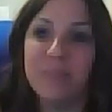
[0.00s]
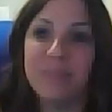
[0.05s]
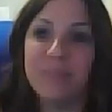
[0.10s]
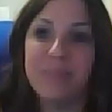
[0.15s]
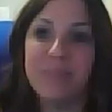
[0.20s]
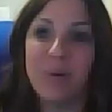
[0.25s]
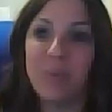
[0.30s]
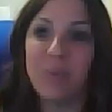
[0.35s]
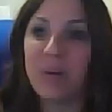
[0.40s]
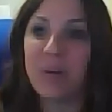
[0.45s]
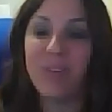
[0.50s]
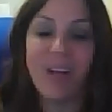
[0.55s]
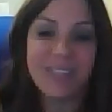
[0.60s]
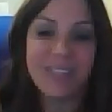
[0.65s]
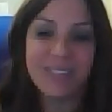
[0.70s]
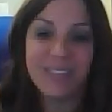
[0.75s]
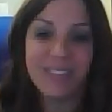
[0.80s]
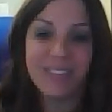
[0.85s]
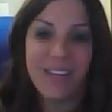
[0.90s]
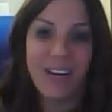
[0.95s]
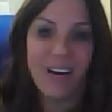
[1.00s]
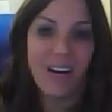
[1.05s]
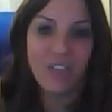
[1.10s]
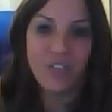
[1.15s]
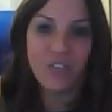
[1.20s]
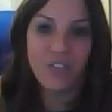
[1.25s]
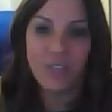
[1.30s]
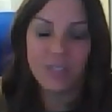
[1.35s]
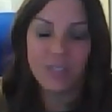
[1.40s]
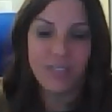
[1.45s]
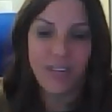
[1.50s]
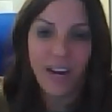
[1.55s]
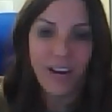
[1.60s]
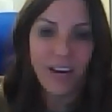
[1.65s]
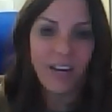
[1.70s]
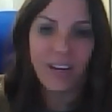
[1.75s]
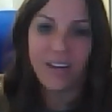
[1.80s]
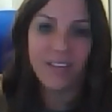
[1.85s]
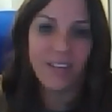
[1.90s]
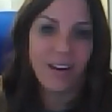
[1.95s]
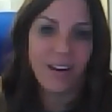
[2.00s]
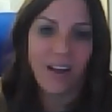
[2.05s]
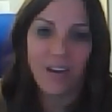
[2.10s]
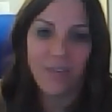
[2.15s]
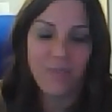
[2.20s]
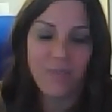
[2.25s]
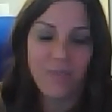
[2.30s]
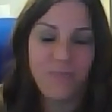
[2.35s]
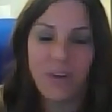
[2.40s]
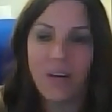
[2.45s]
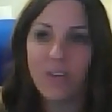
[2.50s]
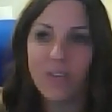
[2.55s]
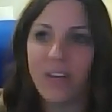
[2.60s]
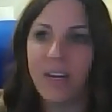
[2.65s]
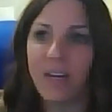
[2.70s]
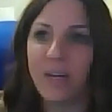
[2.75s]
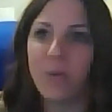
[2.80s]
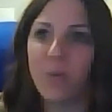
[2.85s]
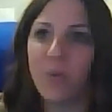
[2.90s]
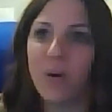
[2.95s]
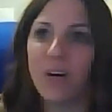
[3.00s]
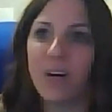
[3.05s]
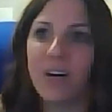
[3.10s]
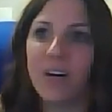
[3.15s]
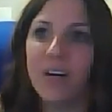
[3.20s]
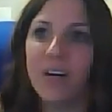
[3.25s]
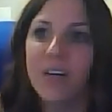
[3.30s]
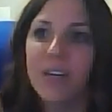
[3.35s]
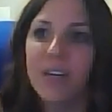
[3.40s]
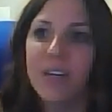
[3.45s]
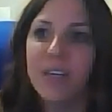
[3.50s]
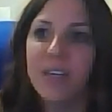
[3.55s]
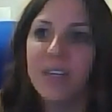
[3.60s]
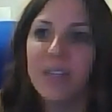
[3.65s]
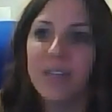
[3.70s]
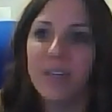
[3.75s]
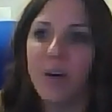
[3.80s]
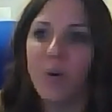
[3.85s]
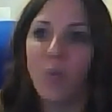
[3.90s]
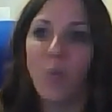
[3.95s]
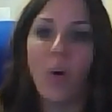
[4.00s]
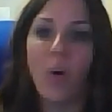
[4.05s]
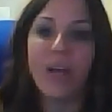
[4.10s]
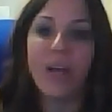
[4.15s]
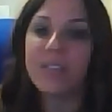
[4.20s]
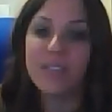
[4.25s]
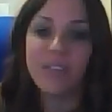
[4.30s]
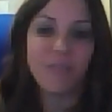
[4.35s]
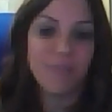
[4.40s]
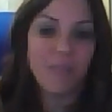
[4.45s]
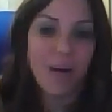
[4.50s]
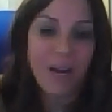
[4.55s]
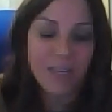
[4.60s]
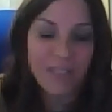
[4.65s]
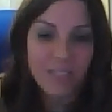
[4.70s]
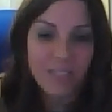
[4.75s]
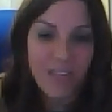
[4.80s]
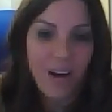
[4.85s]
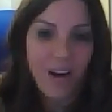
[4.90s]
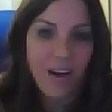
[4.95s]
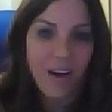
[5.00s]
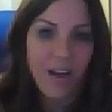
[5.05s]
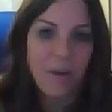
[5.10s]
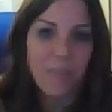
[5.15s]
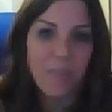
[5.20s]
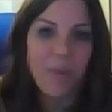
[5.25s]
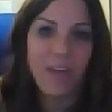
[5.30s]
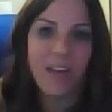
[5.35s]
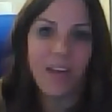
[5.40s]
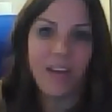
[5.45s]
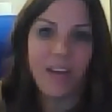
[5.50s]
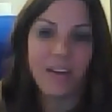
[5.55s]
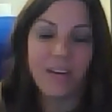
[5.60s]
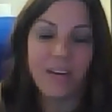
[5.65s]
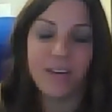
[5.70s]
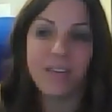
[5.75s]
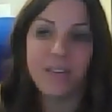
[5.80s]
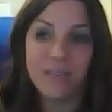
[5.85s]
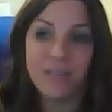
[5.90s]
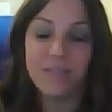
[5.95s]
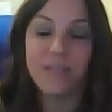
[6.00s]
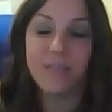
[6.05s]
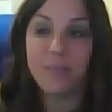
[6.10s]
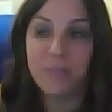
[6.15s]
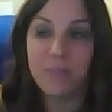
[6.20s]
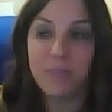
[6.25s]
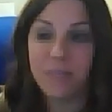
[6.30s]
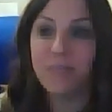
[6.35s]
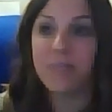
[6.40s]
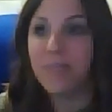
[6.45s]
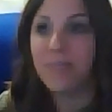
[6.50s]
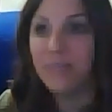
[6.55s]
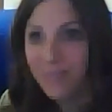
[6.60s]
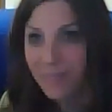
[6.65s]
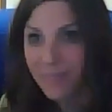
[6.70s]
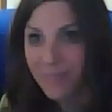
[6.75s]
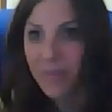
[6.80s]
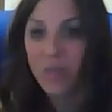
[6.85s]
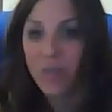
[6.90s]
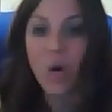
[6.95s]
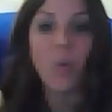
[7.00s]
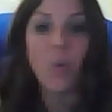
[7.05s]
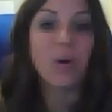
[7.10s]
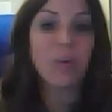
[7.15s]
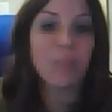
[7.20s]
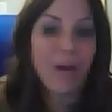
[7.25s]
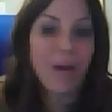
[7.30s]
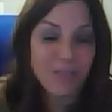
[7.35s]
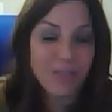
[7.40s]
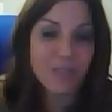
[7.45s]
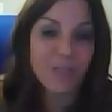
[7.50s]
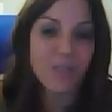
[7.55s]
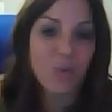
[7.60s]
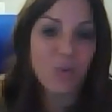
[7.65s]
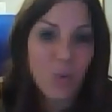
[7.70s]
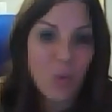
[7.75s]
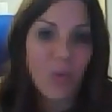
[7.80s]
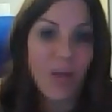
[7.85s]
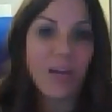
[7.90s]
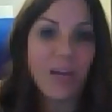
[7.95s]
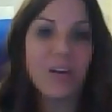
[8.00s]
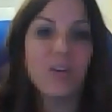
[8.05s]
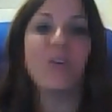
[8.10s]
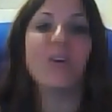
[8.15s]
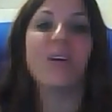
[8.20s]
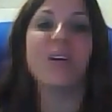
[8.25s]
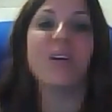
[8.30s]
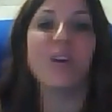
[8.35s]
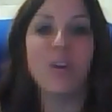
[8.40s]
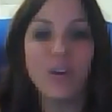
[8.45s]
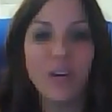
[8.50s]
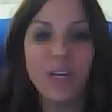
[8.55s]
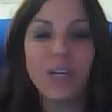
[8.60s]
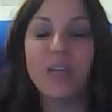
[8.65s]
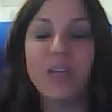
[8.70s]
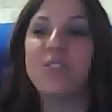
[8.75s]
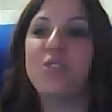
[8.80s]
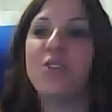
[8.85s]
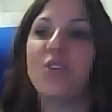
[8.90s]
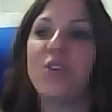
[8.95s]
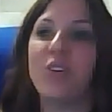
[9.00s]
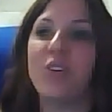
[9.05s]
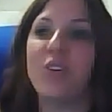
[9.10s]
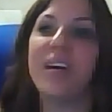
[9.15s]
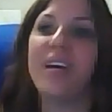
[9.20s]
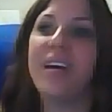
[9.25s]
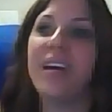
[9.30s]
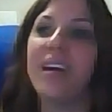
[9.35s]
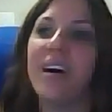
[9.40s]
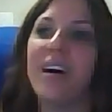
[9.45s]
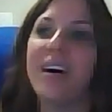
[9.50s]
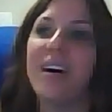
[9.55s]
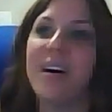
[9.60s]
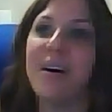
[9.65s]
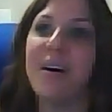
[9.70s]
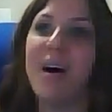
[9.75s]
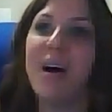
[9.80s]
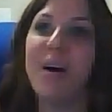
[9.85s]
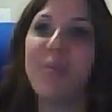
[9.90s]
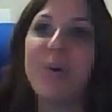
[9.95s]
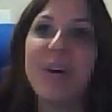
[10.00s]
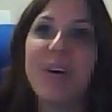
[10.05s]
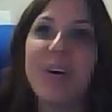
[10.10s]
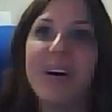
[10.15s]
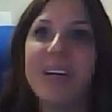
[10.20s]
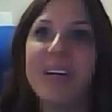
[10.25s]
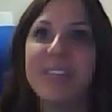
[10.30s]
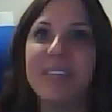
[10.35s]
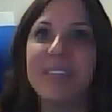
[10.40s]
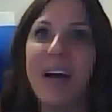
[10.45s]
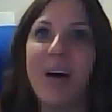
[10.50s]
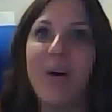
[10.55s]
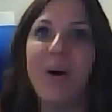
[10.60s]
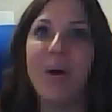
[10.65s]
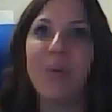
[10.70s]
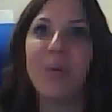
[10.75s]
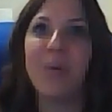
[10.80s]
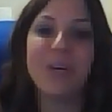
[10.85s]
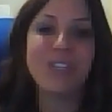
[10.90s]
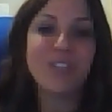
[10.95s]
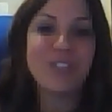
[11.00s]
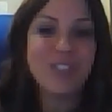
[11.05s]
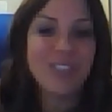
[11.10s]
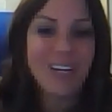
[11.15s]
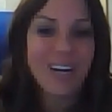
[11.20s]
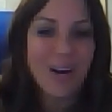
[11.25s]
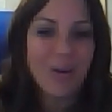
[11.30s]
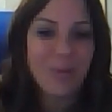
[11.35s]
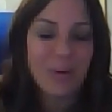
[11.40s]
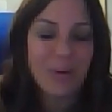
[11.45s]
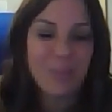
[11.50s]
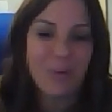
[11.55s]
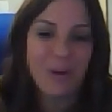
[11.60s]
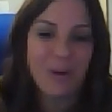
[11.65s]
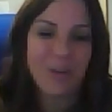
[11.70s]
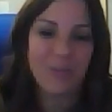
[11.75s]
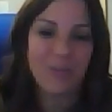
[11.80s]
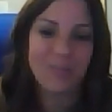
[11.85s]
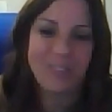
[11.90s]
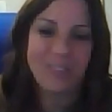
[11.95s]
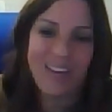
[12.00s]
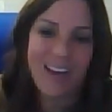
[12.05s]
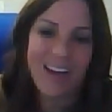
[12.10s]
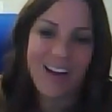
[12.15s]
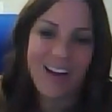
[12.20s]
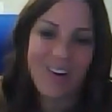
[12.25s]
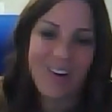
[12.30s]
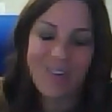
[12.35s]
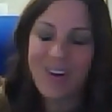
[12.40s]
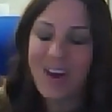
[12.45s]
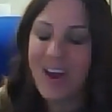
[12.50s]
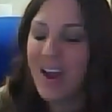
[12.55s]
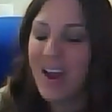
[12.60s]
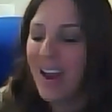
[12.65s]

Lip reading: there were classes that I just hated, that I felt like were a waste of my time. And going back to school later and earning a degree, I realized how I wish that I would have buckled down